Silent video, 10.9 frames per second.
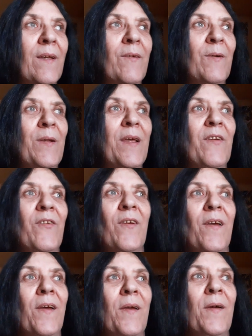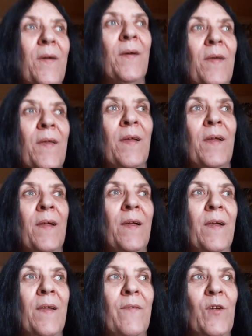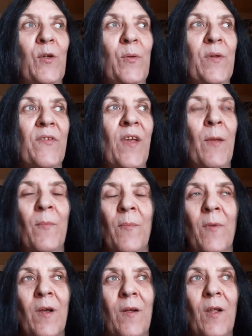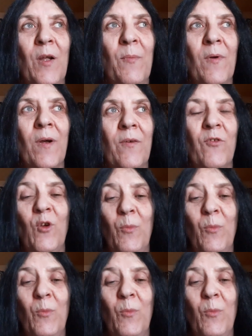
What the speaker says: What do they say? If you do the same, this